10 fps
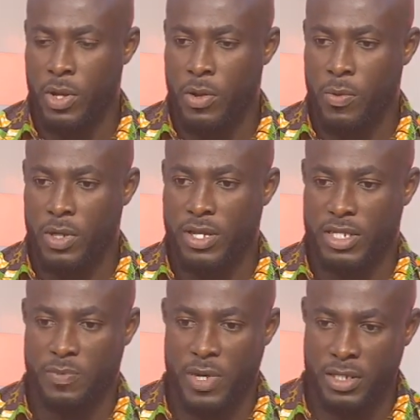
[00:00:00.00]
what
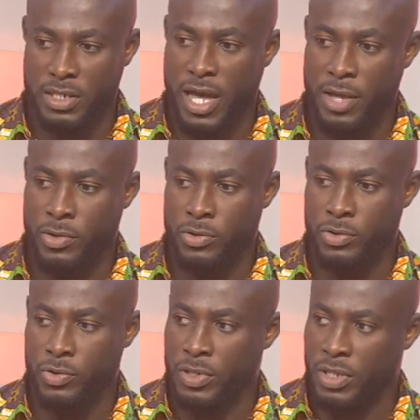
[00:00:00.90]
expenditure are you
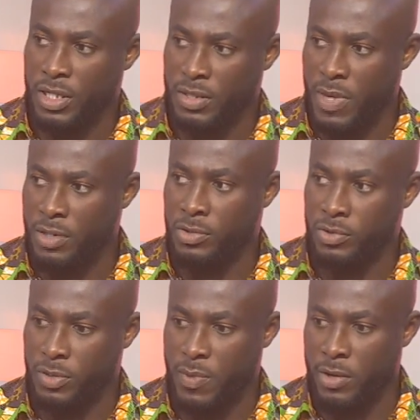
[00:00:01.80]
using this money
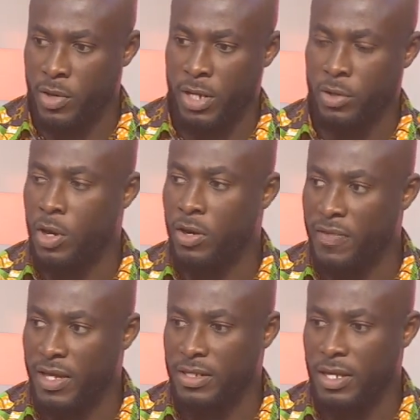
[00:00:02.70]
to spend on and all
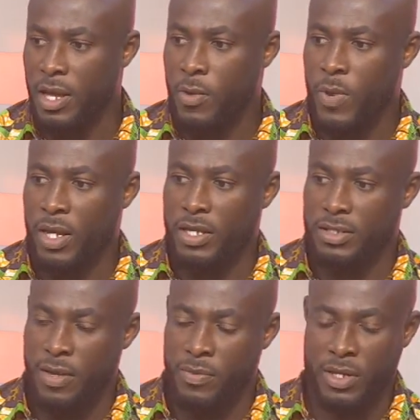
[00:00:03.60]
of that. When
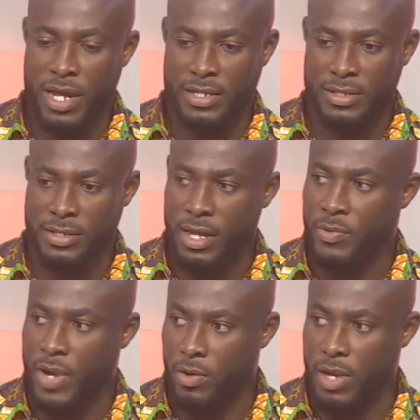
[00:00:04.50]
it's something that is
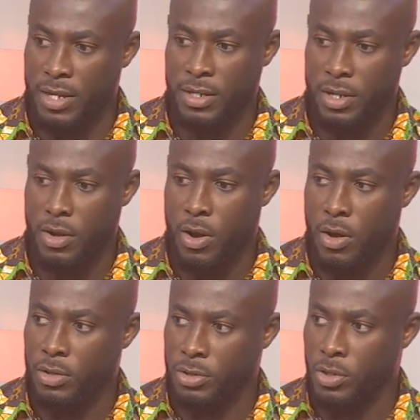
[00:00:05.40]
done regularly
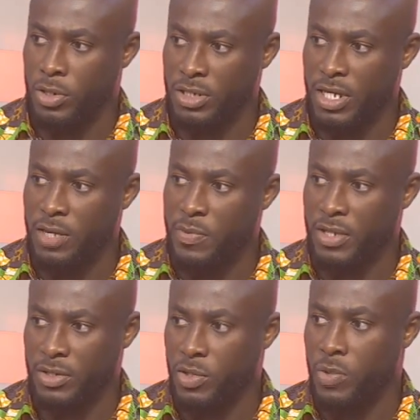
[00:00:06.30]
or, on daily
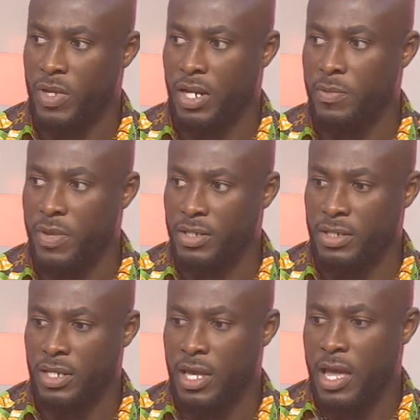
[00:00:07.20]
basis or weekly
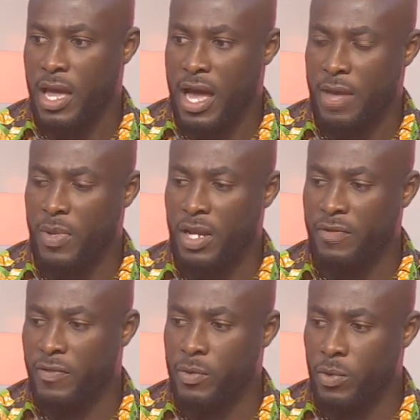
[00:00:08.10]
basis, I
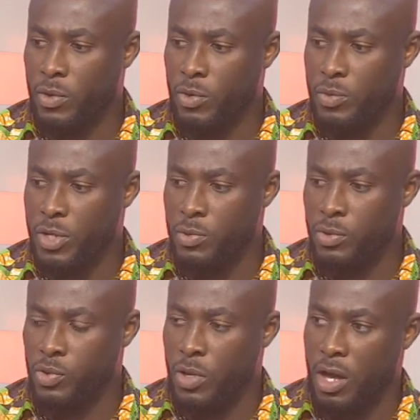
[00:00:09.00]
believe it will be
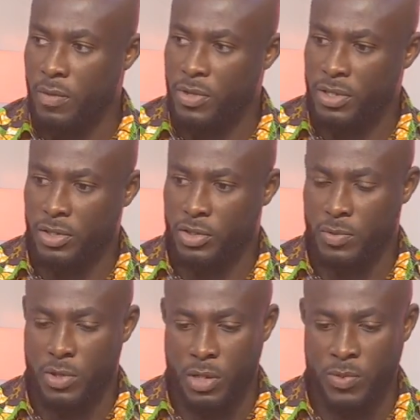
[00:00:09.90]
able to help this
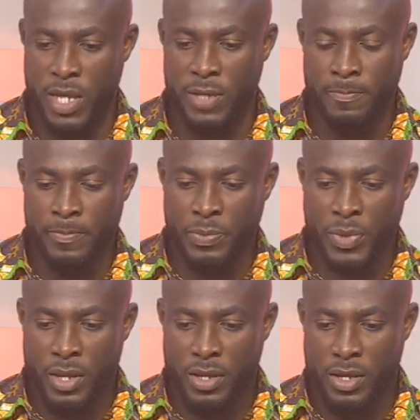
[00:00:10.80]
issue, because when
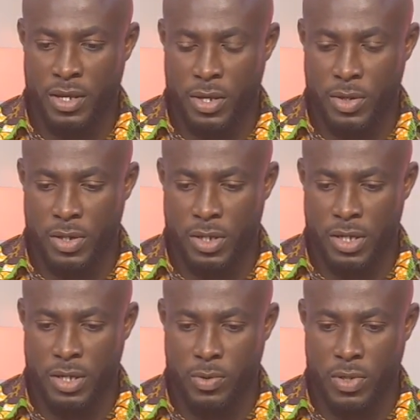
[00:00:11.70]

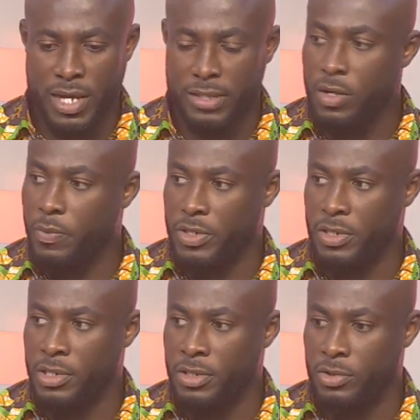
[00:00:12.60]
he will get the
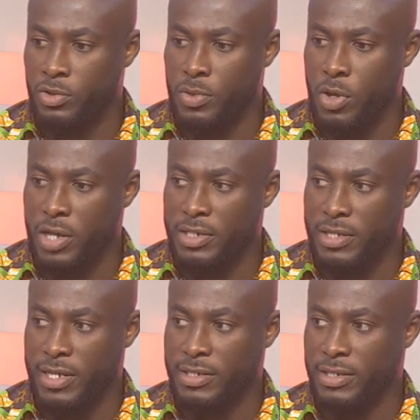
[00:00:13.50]
opportunity to be
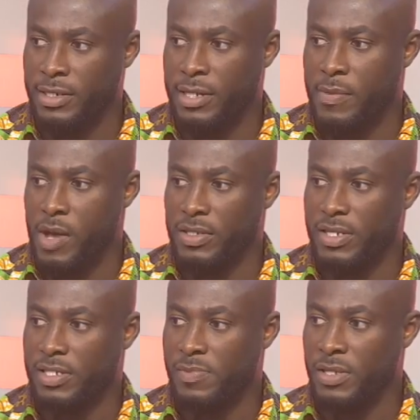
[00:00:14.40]
audited in about
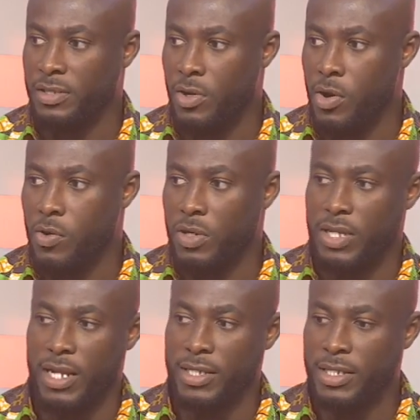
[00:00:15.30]
6 months or
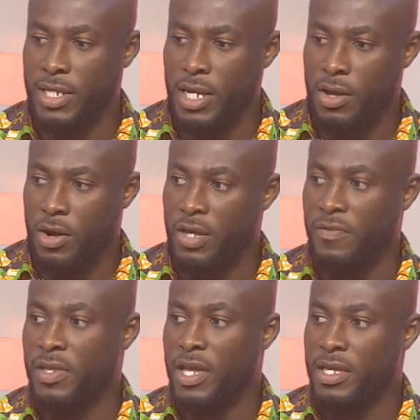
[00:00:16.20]
quarterly or
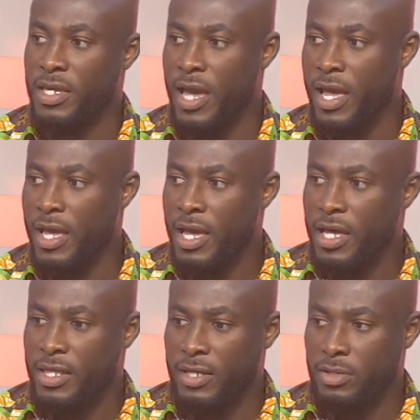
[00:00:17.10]
even a year,
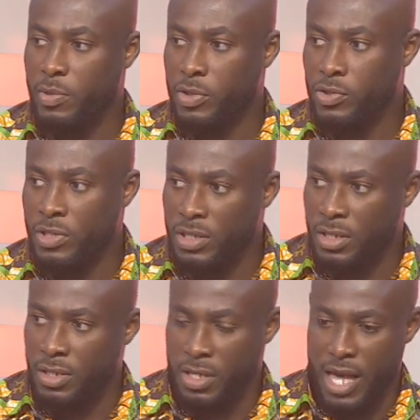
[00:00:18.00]
there's
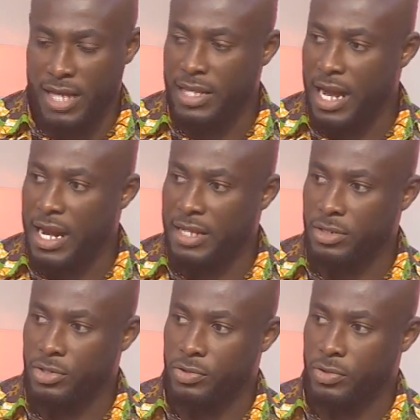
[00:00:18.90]
opportunity, he has that
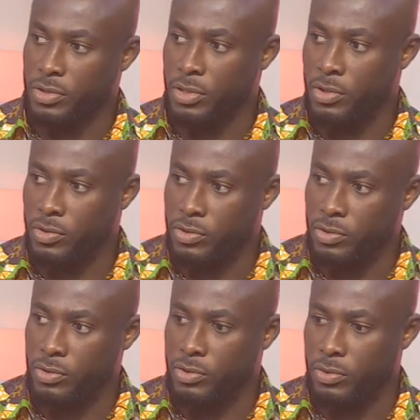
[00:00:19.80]
latitude,
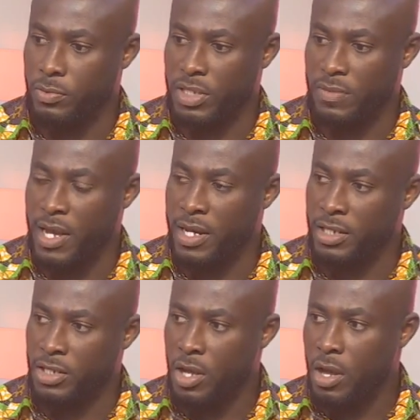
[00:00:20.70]
to
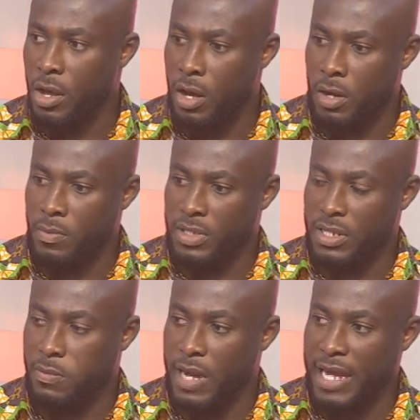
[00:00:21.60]
mismanage or
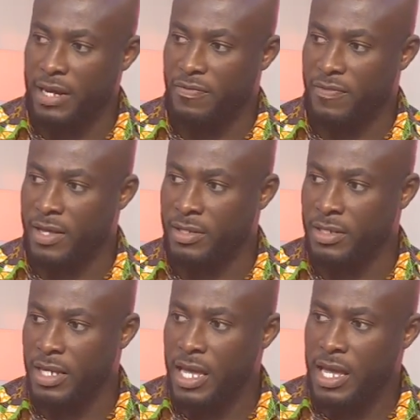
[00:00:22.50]
misapply the
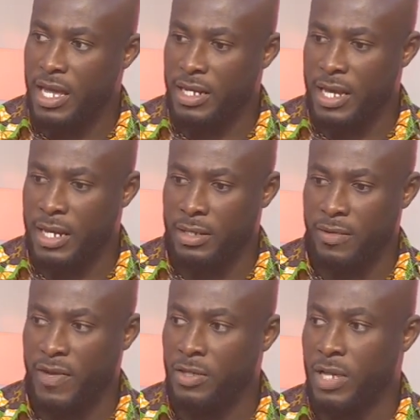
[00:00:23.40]
funds. And then
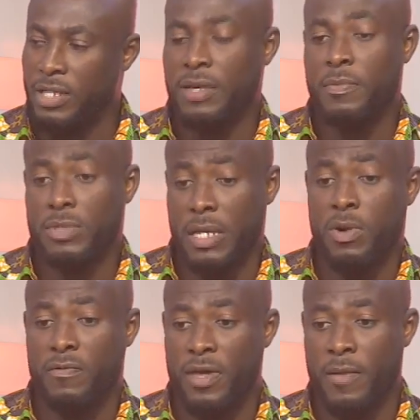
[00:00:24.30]
eventually some
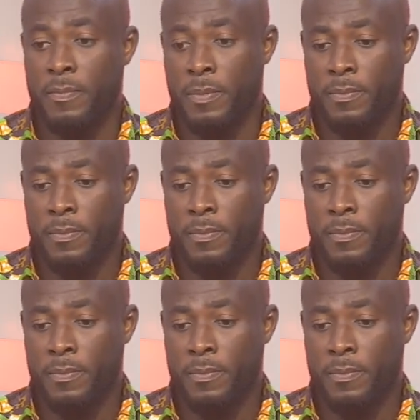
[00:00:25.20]
of them,